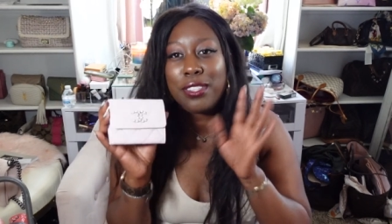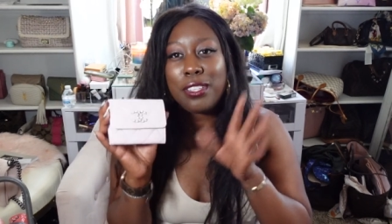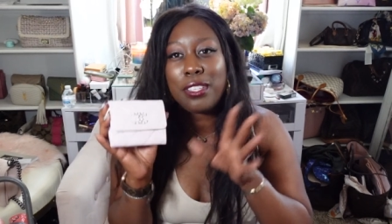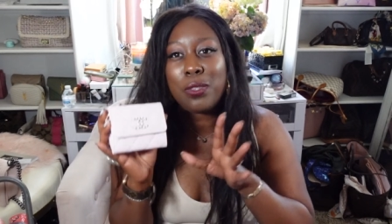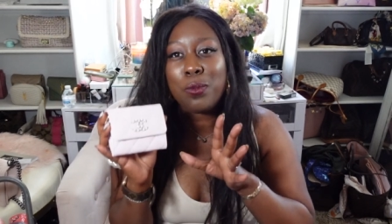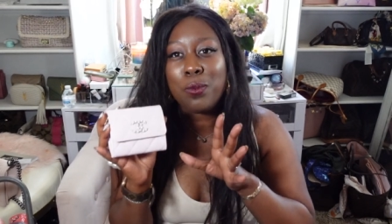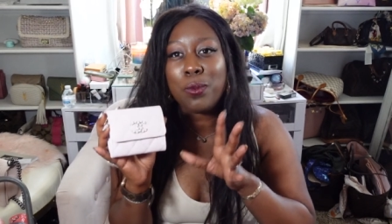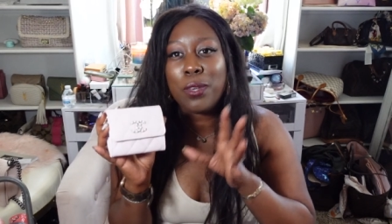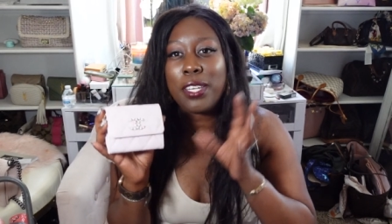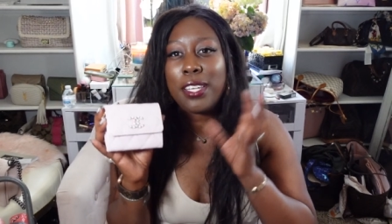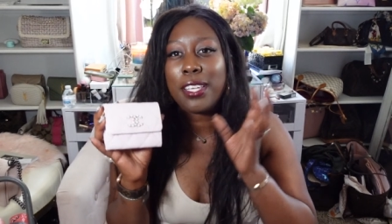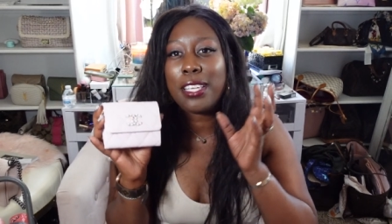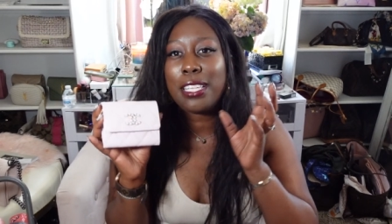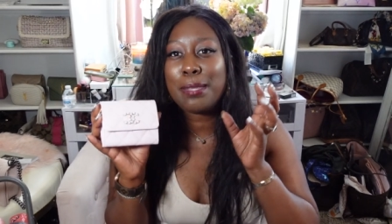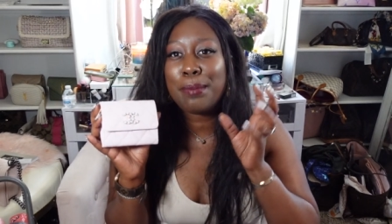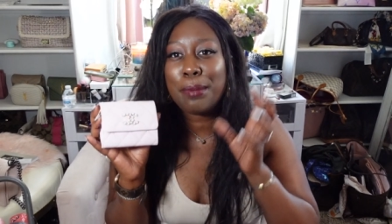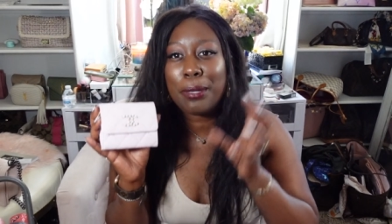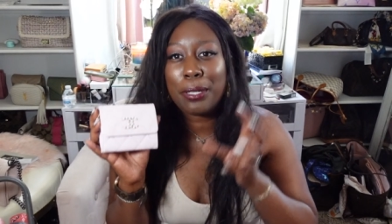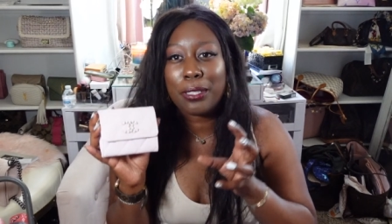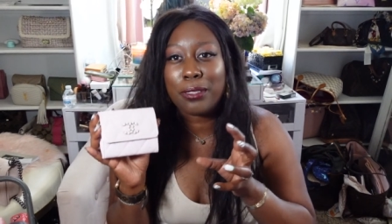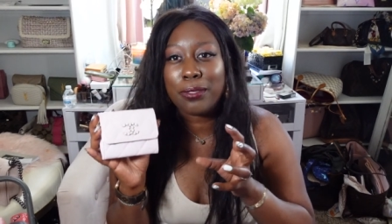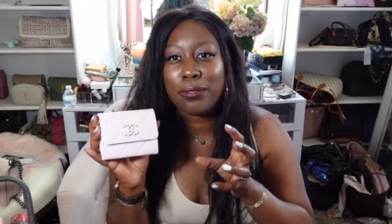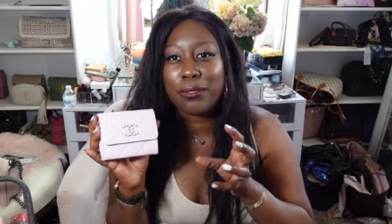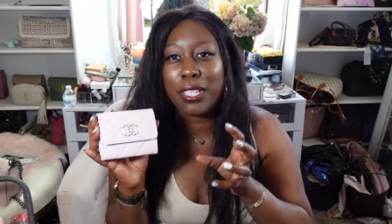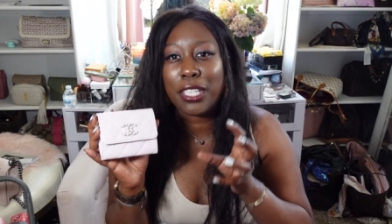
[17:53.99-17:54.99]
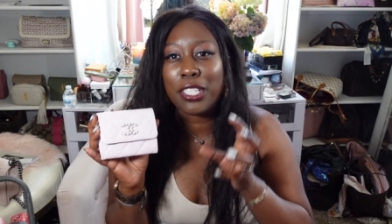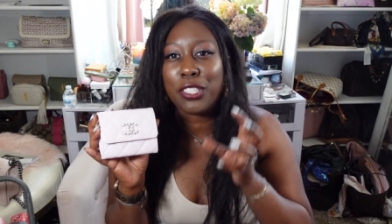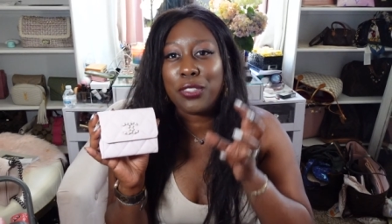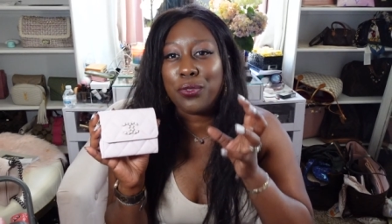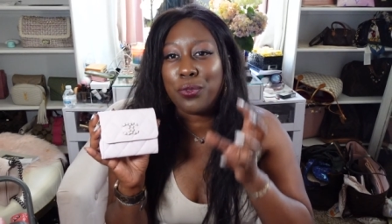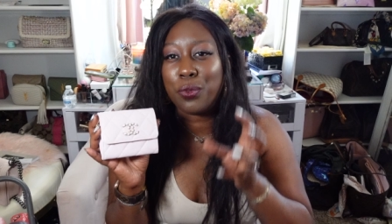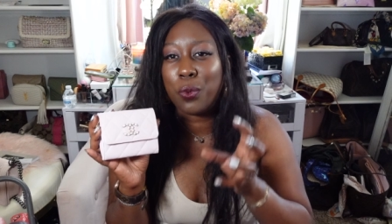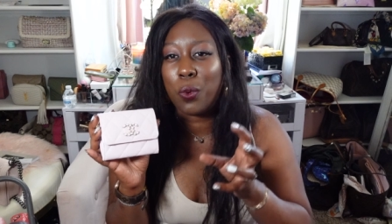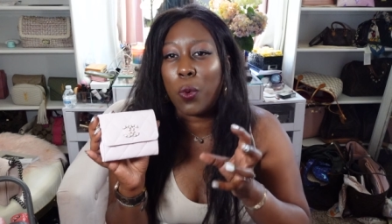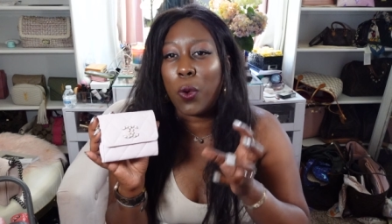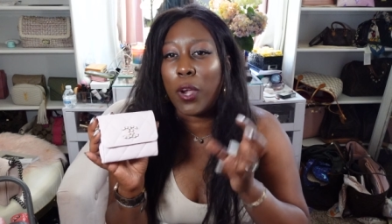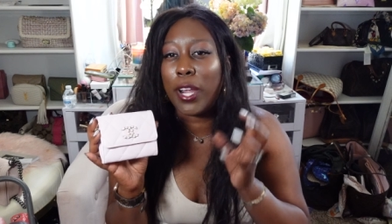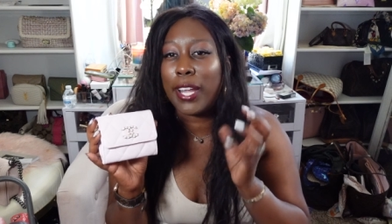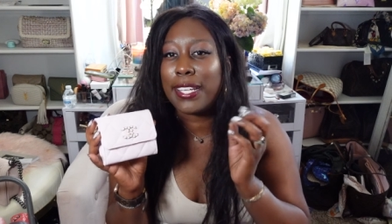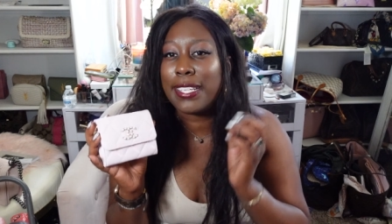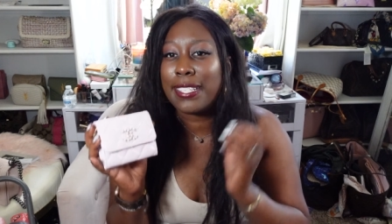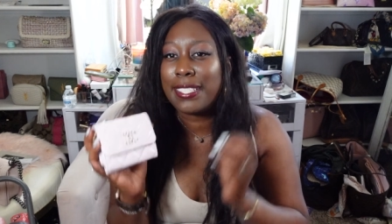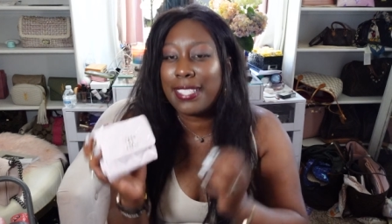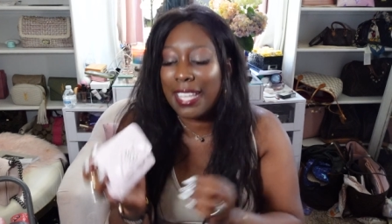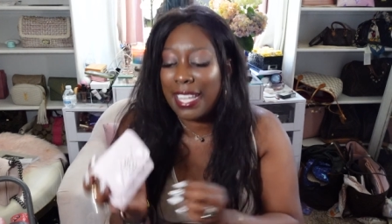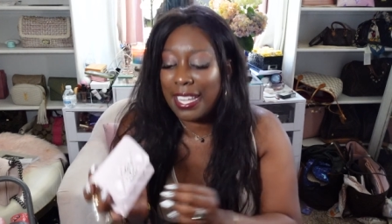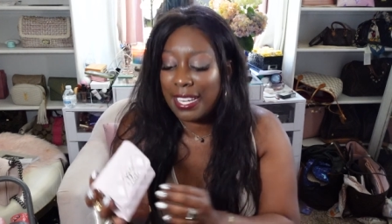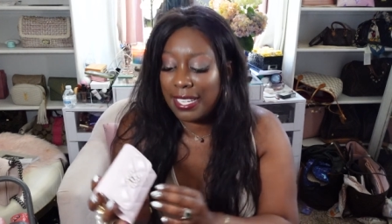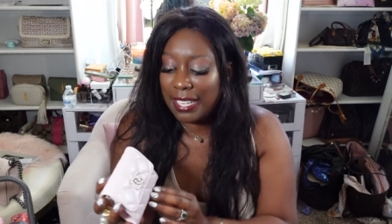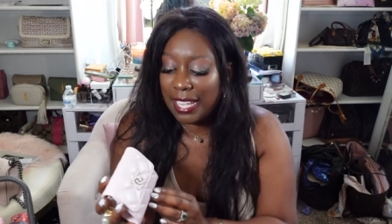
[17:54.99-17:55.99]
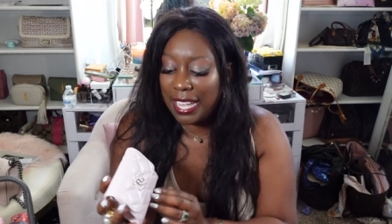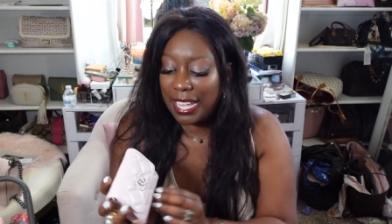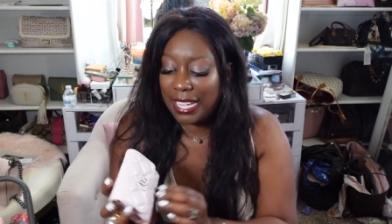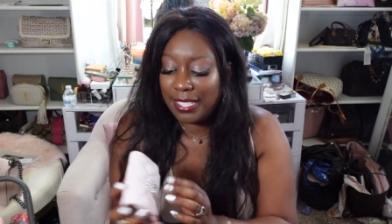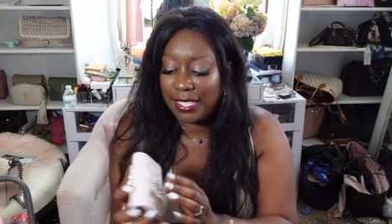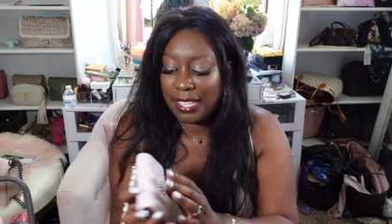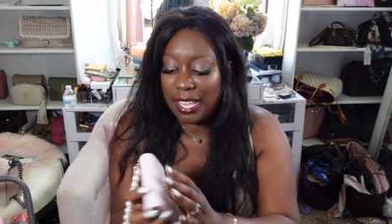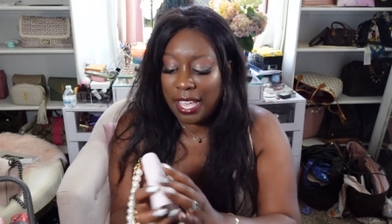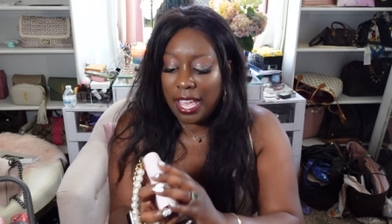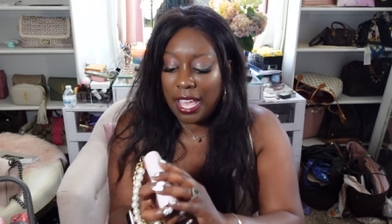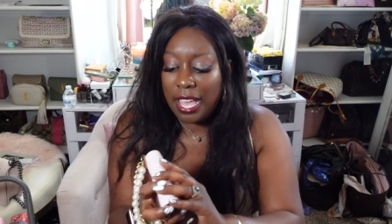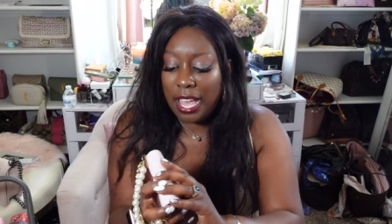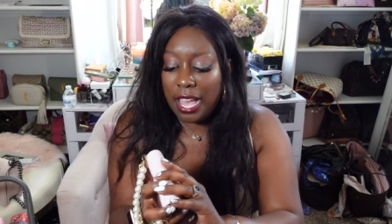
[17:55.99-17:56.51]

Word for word: This one is perfect for date nights.